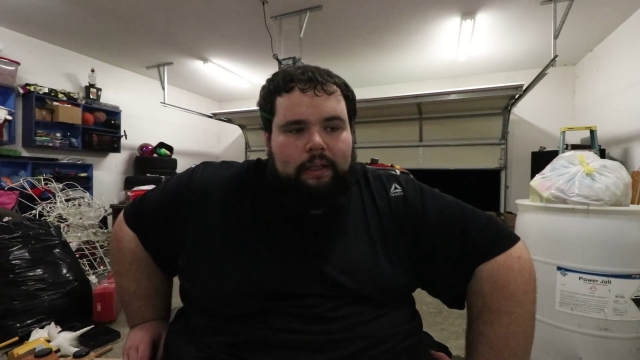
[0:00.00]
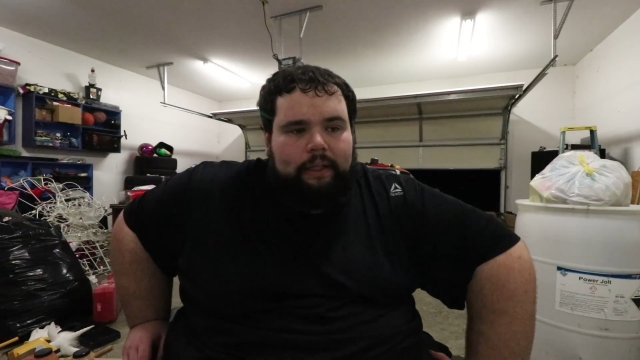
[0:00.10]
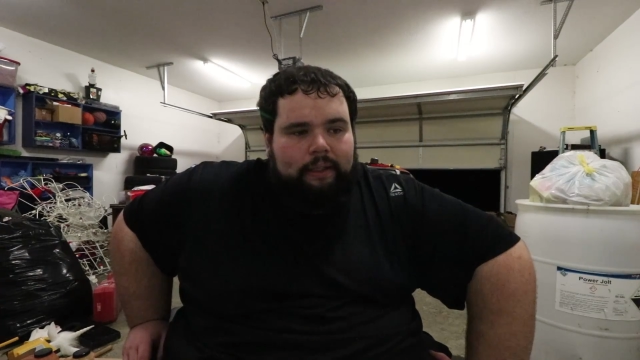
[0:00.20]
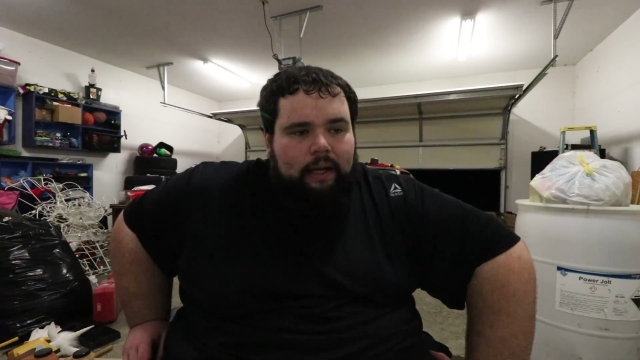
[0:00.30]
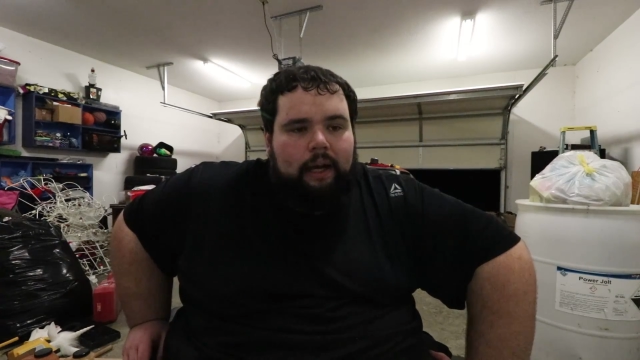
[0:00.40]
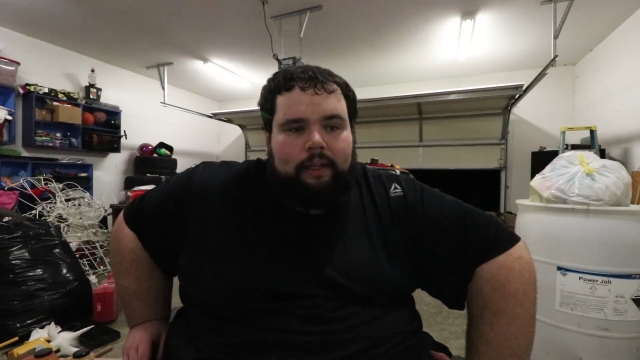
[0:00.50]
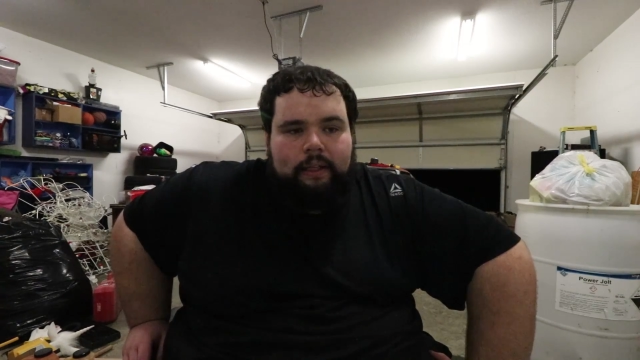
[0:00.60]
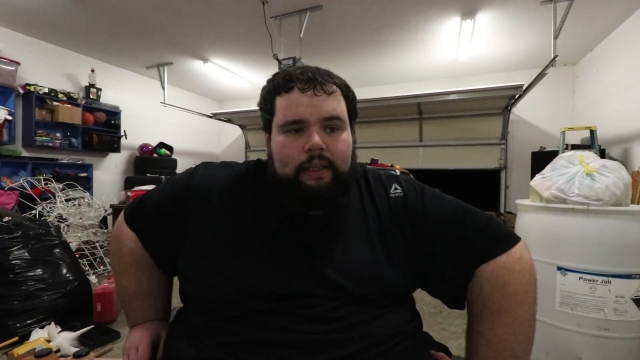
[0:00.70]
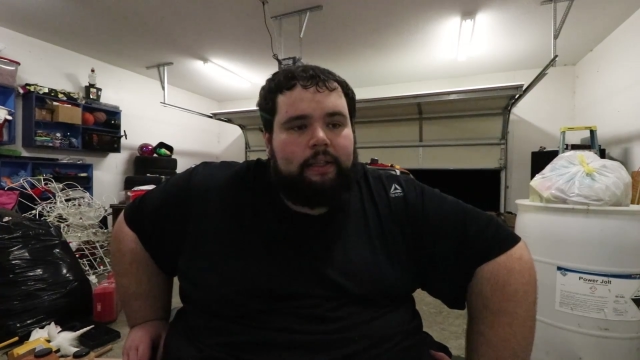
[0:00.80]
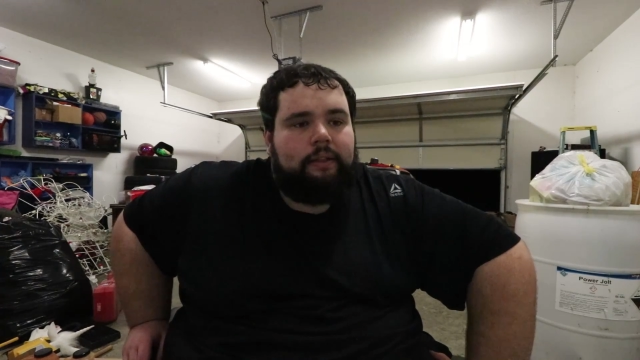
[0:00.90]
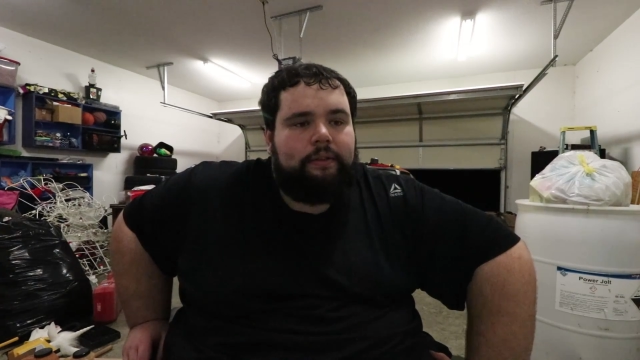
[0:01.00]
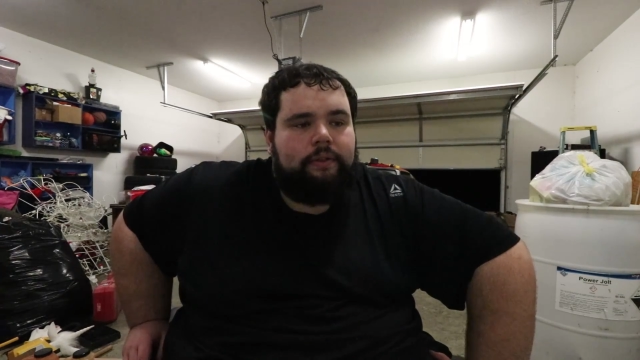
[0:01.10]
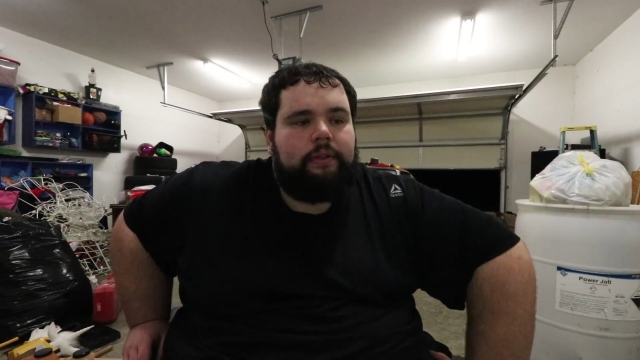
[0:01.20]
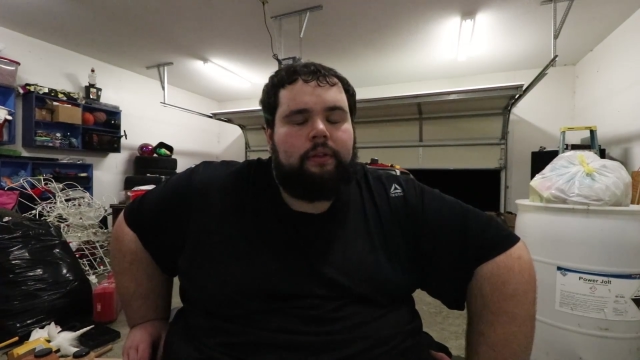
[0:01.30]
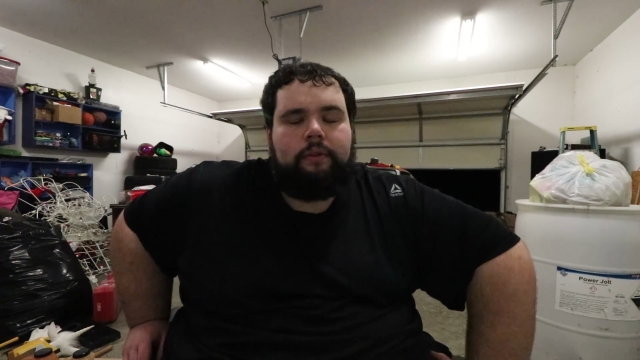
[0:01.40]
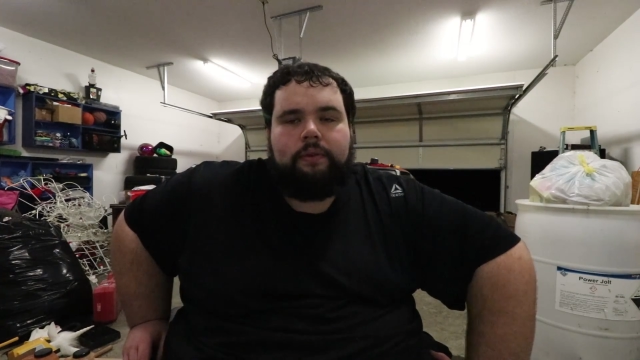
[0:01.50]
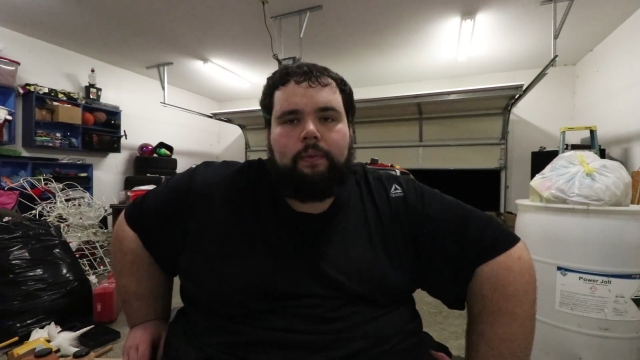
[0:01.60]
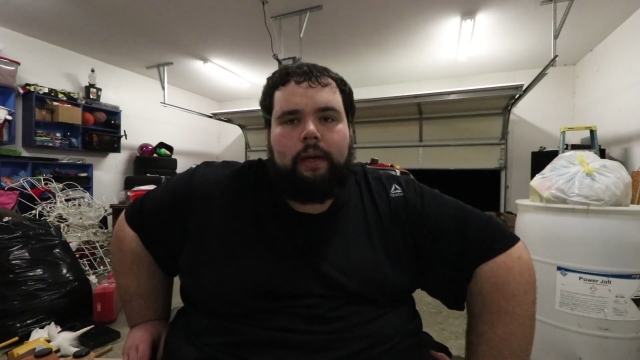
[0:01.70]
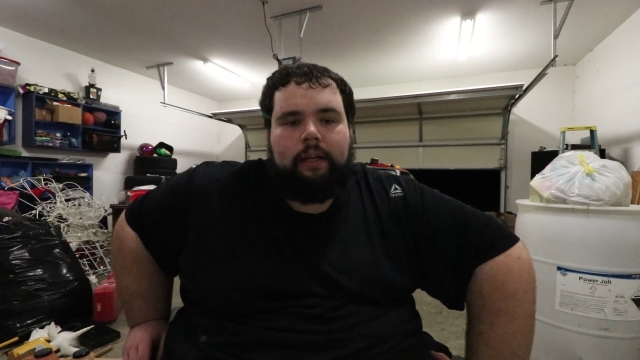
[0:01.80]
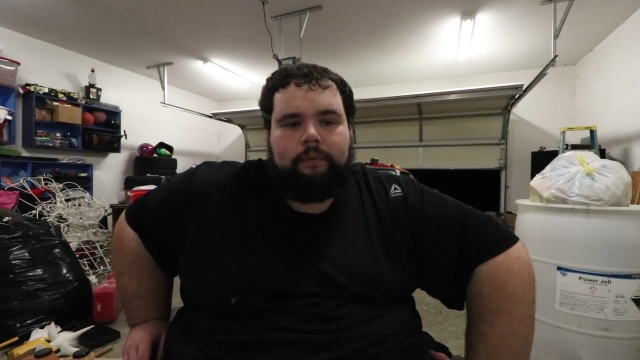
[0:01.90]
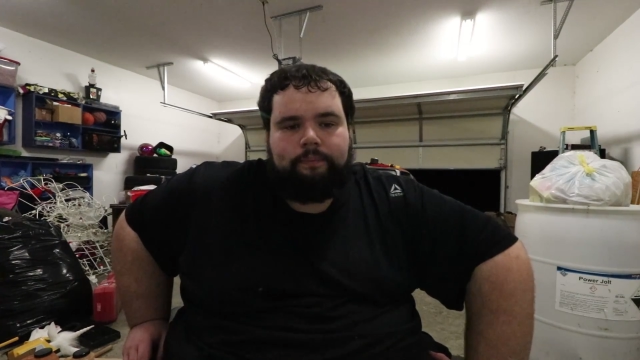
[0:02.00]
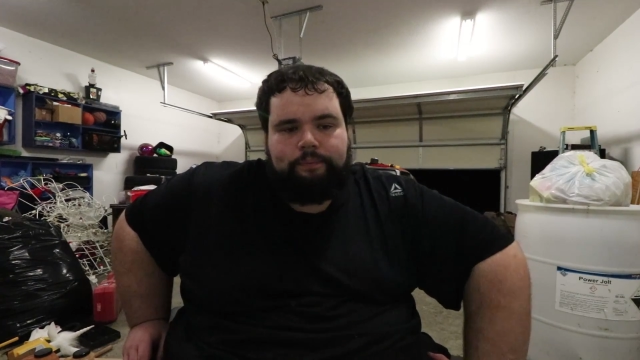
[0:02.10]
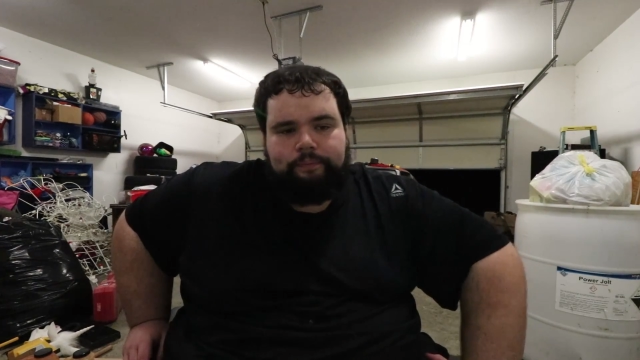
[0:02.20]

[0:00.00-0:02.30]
like I need to lose weight.